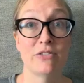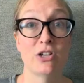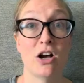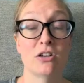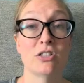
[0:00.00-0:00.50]

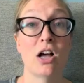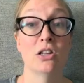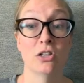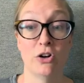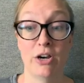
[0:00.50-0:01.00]
dogs
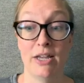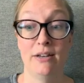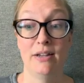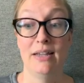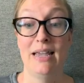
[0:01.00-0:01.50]
alerted
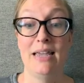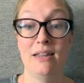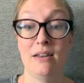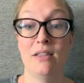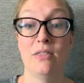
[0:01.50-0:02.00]

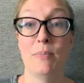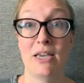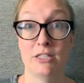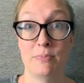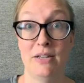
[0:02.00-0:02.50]
in the
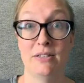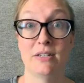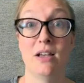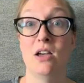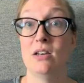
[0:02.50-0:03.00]
basement
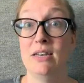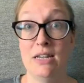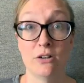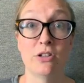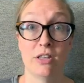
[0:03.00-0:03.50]

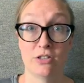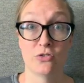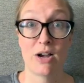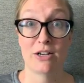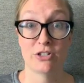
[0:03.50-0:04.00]
near to this
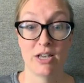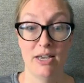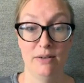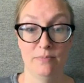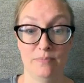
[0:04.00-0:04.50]
crash
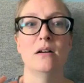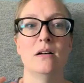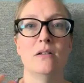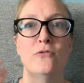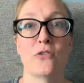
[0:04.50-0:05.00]
site.
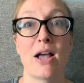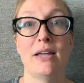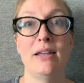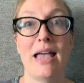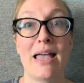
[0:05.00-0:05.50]

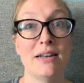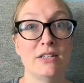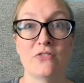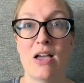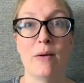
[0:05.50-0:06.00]
Fred and
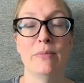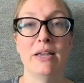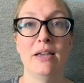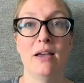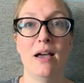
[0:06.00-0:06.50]
his
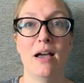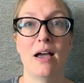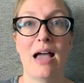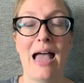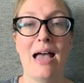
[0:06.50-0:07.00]
family
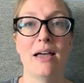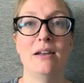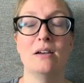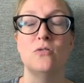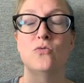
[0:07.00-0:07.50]

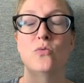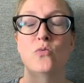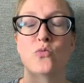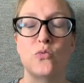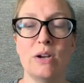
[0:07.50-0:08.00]
had
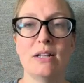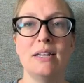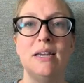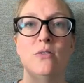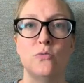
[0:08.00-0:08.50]

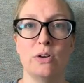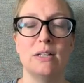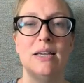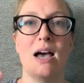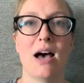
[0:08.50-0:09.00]
really,
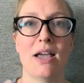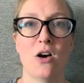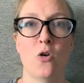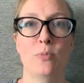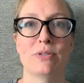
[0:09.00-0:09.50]
really high
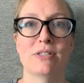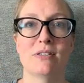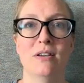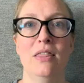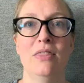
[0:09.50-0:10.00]

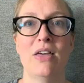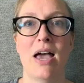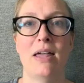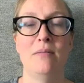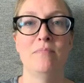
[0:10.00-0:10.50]
hopes
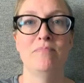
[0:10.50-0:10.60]
that